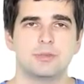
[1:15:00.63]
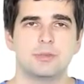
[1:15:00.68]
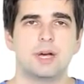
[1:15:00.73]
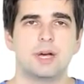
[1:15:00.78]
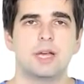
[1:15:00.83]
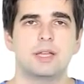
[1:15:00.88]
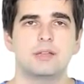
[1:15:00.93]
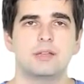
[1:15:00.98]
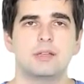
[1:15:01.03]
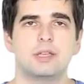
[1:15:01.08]

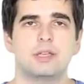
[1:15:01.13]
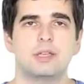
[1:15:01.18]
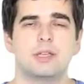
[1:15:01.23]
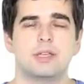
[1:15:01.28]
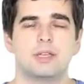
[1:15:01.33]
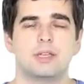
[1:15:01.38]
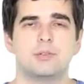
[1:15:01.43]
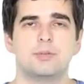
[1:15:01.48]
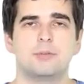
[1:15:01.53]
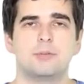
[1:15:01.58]
1,
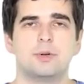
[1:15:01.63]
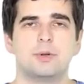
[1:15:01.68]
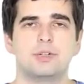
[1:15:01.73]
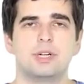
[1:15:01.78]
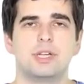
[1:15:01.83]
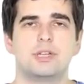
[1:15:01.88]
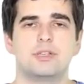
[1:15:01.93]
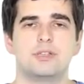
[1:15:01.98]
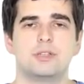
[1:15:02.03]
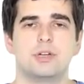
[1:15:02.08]
if we
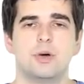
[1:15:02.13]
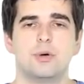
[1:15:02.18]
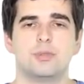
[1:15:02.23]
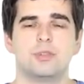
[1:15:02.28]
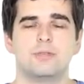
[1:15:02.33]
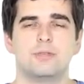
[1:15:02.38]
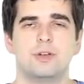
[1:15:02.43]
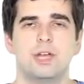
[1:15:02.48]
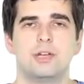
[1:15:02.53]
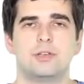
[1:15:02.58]
already know
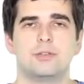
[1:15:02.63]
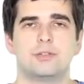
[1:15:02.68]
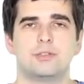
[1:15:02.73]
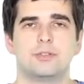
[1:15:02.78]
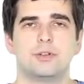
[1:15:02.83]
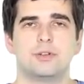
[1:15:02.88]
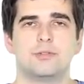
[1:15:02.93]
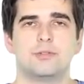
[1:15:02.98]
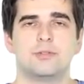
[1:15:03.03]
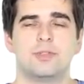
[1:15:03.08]
the
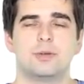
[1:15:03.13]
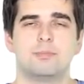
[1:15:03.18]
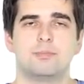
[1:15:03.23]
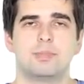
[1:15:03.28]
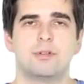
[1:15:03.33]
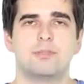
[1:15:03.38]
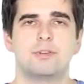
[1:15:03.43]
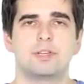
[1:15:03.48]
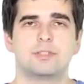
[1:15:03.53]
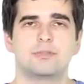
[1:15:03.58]
values of the
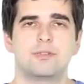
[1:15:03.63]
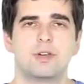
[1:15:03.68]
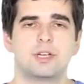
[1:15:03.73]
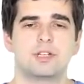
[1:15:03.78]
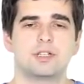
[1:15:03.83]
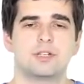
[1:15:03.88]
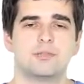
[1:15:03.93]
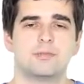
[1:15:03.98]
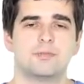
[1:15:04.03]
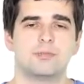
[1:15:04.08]
prefix
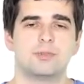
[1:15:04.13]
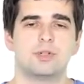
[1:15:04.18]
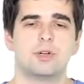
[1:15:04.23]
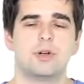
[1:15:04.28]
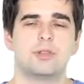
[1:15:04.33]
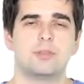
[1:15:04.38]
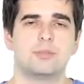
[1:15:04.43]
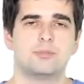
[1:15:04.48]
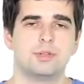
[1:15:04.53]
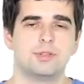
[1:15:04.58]
function for
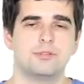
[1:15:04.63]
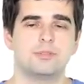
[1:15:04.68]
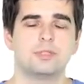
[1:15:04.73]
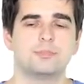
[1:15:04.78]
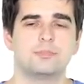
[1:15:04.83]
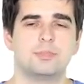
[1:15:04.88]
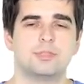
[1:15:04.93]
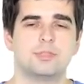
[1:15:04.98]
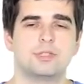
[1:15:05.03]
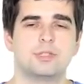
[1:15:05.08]
all the
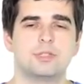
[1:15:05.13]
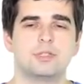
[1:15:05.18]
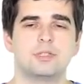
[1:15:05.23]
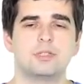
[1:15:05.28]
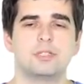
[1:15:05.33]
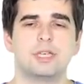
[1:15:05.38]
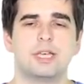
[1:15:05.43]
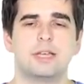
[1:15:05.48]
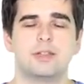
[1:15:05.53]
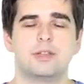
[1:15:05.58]
previous
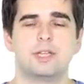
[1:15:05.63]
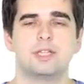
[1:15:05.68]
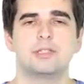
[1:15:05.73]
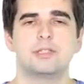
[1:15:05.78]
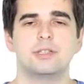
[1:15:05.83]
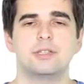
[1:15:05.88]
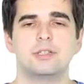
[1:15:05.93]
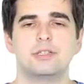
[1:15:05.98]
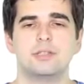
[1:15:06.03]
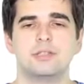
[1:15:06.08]
positions, let's
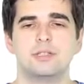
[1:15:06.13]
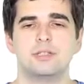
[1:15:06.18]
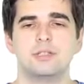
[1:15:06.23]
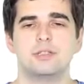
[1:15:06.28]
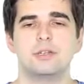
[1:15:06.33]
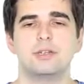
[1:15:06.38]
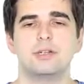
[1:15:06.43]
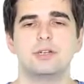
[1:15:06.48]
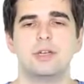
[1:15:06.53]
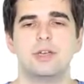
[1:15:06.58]

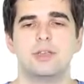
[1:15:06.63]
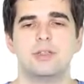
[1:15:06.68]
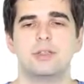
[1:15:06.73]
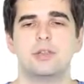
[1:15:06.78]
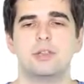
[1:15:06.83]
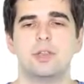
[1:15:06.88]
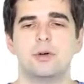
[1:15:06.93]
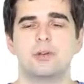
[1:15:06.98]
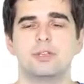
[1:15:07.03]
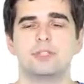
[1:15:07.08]
consider
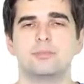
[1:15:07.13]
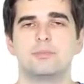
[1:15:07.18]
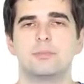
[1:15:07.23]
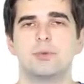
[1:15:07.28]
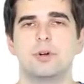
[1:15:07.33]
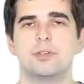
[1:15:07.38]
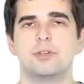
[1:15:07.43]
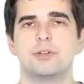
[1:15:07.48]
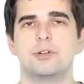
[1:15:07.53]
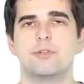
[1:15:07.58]
the longest
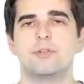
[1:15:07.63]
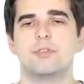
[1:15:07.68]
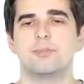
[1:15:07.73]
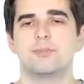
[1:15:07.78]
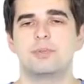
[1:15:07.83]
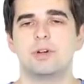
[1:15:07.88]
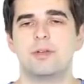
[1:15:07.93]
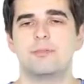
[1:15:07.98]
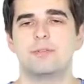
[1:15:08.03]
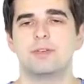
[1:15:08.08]
border of the
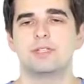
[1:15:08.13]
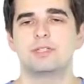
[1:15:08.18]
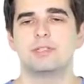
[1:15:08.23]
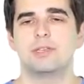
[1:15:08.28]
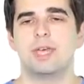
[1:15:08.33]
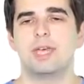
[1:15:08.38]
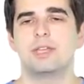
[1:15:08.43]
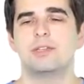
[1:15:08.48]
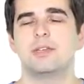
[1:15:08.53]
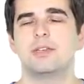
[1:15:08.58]
prefix
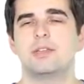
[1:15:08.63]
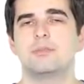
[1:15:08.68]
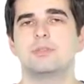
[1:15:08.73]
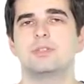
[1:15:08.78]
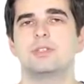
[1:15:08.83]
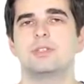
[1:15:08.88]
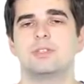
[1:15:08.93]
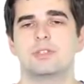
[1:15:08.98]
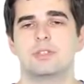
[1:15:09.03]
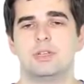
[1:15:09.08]
ending in
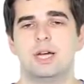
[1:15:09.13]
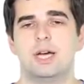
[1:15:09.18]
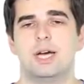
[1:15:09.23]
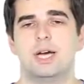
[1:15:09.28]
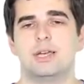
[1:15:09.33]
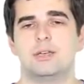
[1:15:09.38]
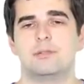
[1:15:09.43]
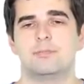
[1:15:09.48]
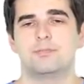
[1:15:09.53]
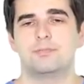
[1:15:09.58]
position
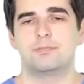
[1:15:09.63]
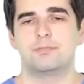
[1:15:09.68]
I.